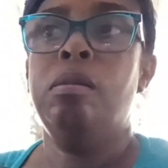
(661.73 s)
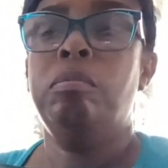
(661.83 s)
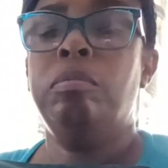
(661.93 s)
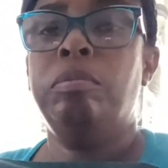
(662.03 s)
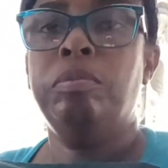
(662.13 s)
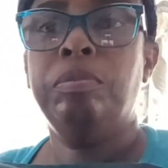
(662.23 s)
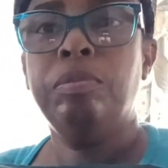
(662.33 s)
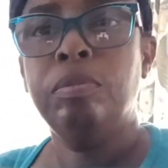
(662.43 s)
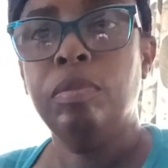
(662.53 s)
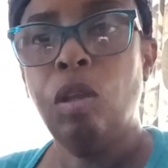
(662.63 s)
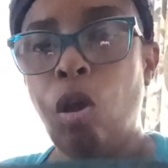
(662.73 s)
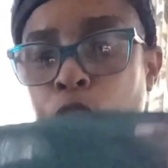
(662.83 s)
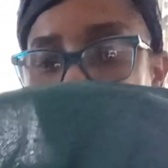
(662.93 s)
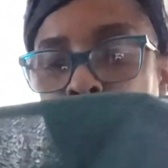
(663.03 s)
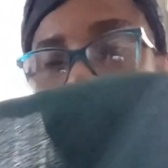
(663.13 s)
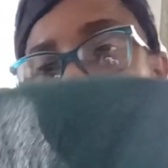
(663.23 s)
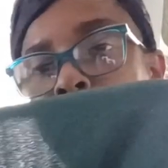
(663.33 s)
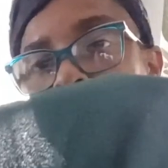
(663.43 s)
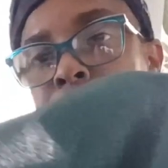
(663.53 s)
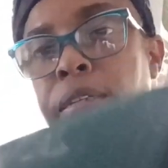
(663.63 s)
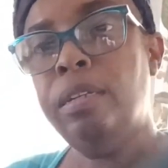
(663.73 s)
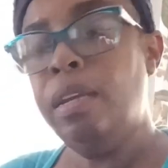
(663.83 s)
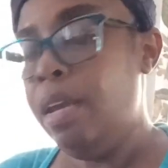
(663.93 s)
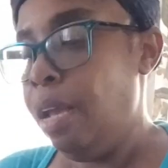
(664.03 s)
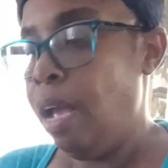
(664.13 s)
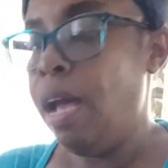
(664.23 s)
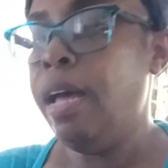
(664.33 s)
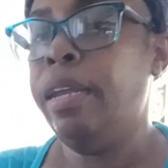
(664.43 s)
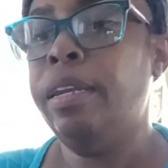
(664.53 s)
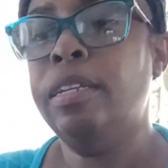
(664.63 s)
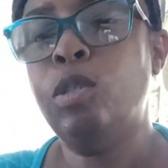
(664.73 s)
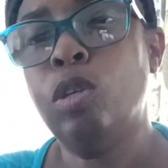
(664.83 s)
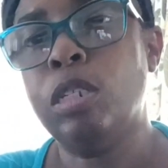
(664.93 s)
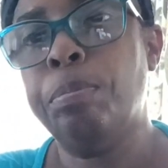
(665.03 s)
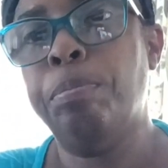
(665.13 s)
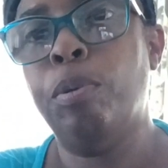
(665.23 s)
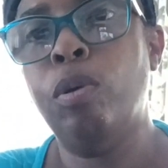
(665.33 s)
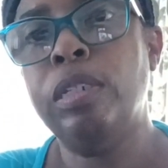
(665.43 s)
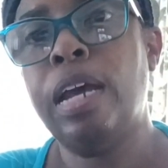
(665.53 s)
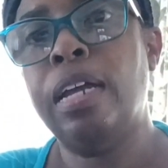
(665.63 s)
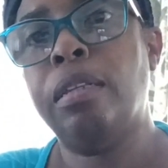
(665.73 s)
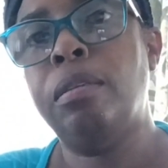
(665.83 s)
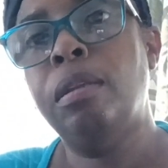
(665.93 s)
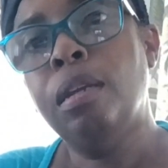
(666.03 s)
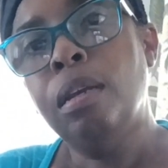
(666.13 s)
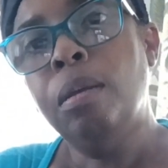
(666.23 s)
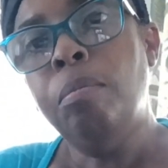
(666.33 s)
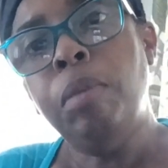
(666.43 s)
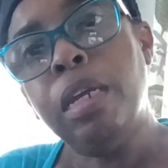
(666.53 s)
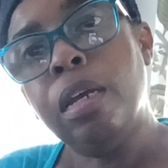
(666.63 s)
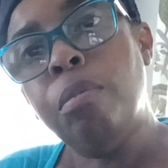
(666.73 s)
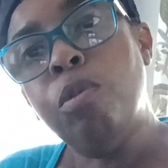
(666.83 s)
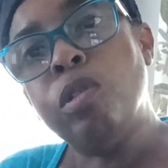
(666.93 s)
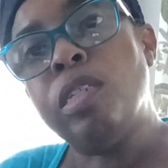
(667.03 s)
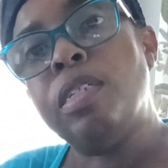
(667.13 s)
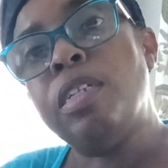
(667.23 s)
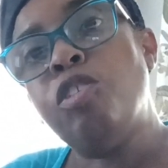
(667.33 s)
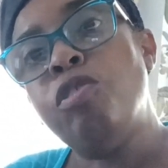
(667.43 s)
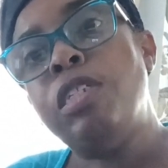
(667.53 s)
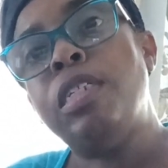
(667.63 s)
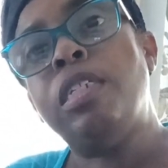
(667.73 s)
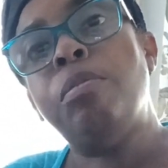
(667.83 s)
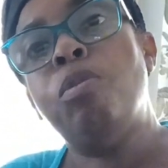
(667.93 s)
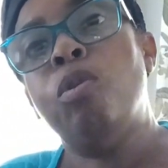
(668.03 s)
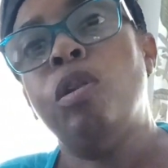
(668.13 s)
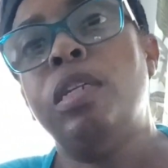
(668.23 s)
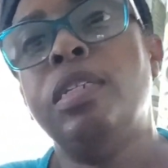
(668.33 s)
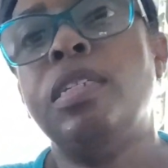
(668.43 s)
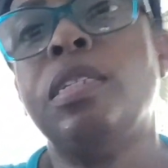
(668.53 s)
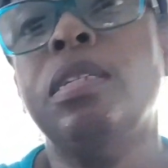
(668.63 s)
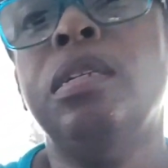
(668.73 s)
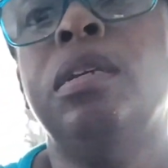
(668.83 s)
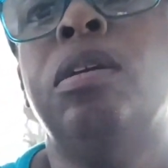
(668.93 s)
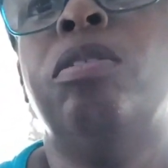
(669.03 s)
Moses in Trin City Mall, and that is how it's looking. Imagine, at Miguel